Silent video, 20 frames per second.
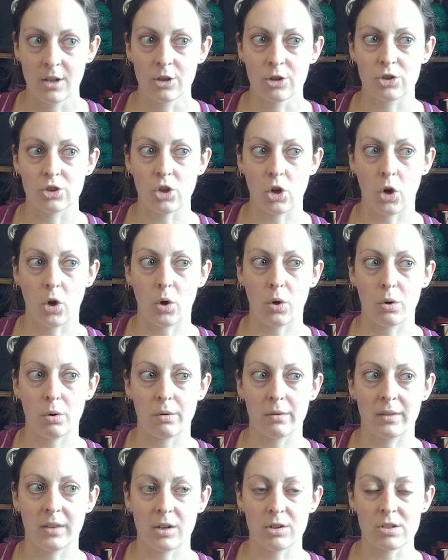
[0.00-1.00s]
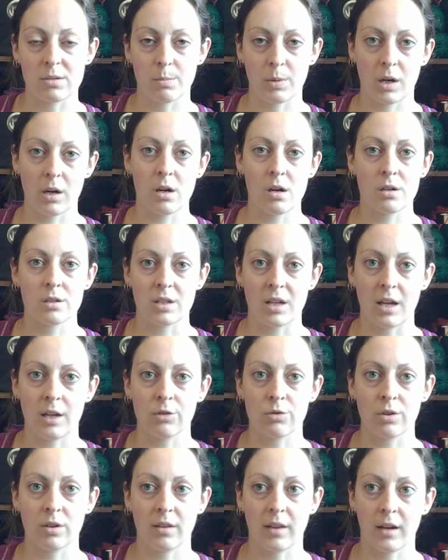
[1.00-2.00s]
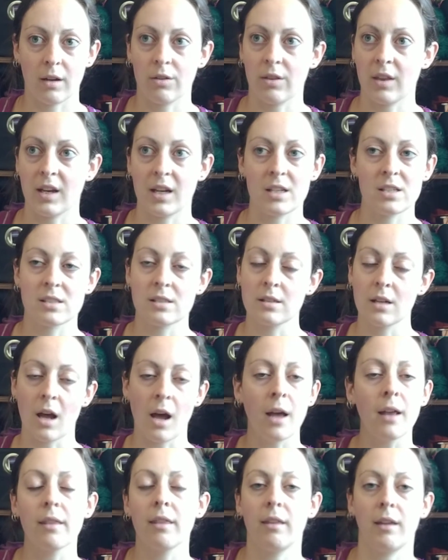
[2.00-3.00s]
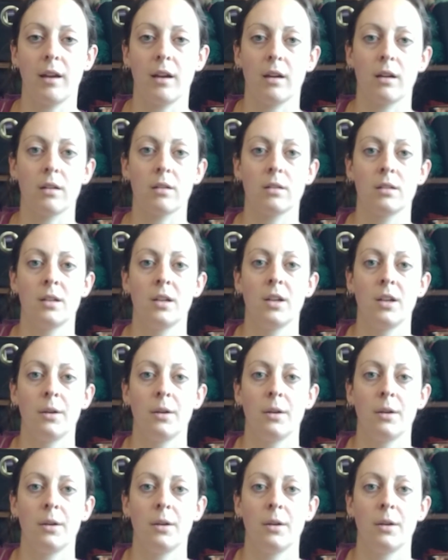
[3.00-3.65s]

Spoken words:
So there's a barrier to entry there that is not there